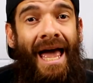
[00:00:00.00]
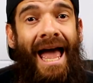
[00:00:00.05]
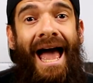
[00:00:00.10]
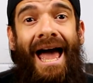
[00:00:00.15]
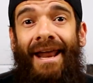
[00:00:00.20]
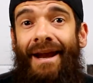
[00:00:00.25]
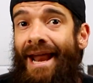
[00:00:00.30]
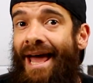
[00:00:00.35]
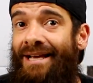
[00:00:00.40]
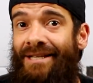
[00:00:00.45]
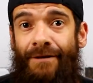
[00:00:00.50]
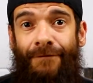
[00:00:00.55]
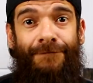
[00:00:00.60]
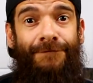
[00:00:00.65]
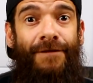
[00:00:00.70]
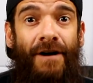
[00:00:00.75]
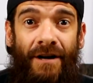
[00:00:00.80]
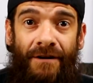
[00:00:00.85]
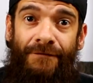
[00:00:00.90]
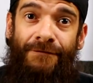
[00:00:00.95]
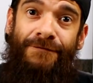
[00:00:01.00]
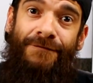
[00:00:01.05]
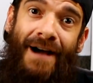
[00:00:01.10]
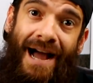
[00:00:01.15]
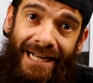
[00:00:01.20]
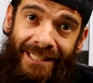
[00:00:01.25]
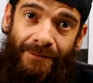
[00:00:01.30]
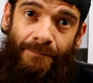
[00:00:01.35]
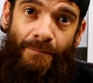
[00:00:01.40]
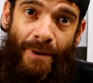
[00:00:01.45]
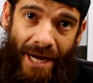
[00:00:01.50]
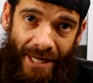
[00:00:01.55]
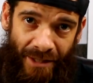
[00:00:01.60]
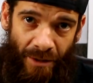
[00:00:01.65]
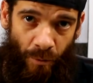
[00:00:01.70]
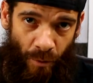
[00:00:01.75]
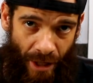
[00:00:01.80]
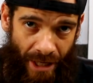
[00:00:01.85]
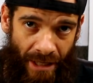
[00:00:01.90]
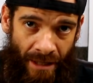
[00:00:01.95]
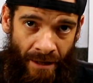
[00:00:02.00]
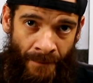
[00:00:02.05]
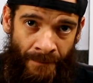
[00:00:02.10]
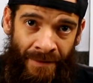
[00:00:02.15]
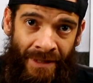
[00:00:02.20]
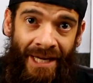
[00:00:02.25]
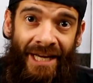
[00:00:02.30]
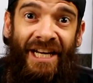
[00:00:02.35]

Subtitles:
And as a fun fact, by the way,